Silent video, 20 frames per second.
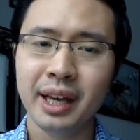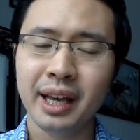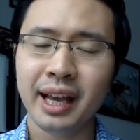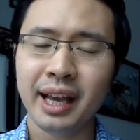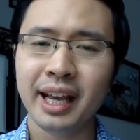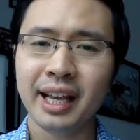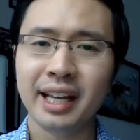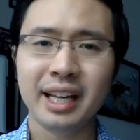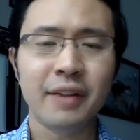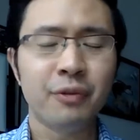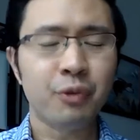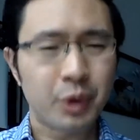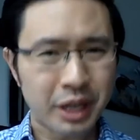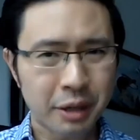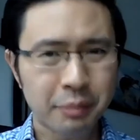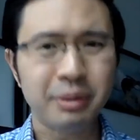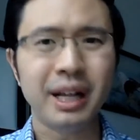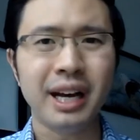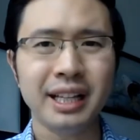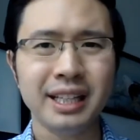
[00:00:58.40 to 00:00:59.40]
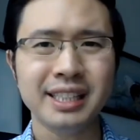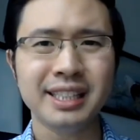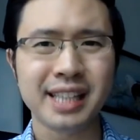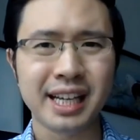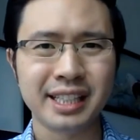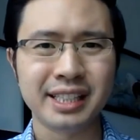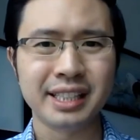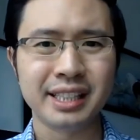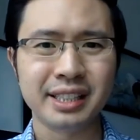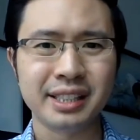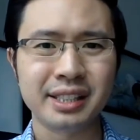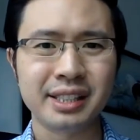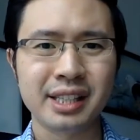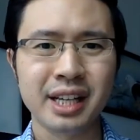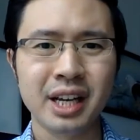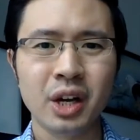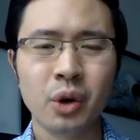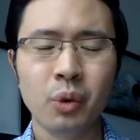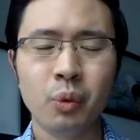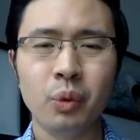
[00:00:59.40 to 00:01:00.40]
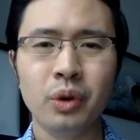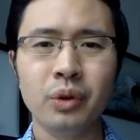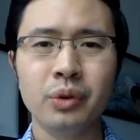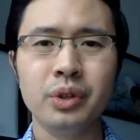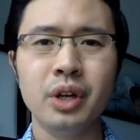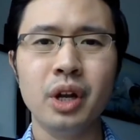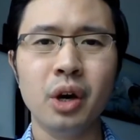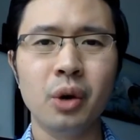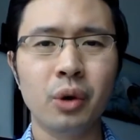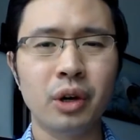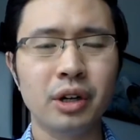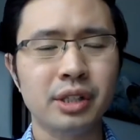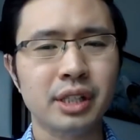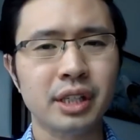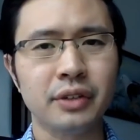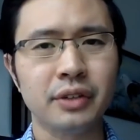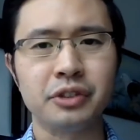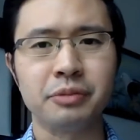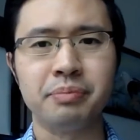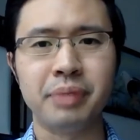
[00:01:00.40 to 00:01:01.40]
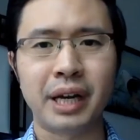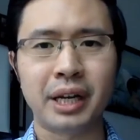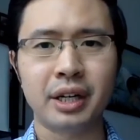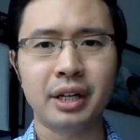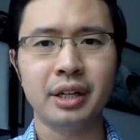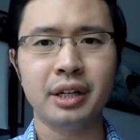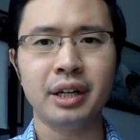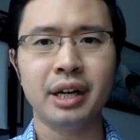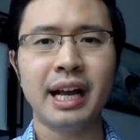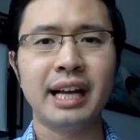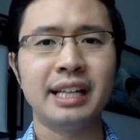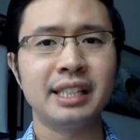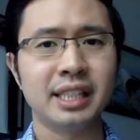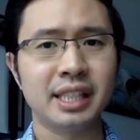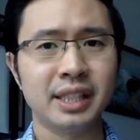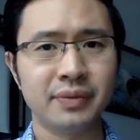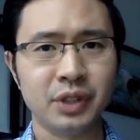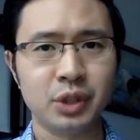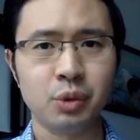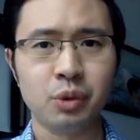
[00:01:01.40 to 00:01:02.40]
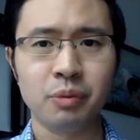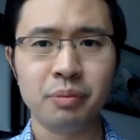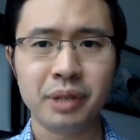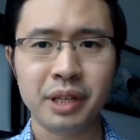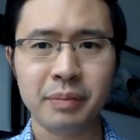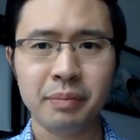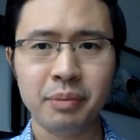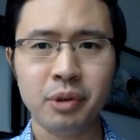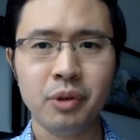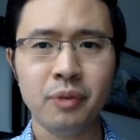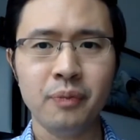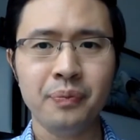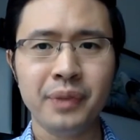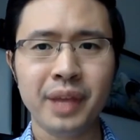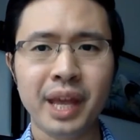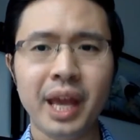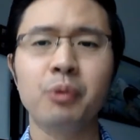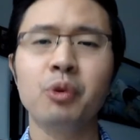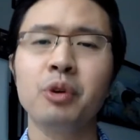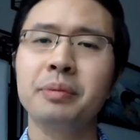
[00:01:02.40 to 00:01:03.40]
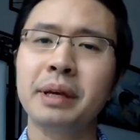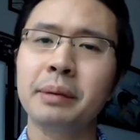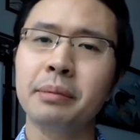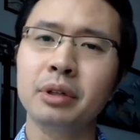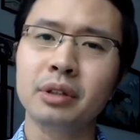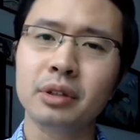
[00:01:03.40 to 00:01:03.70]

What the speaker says: And if we apply these ideas, we'll know ourselves better as individual people, and we'll be able to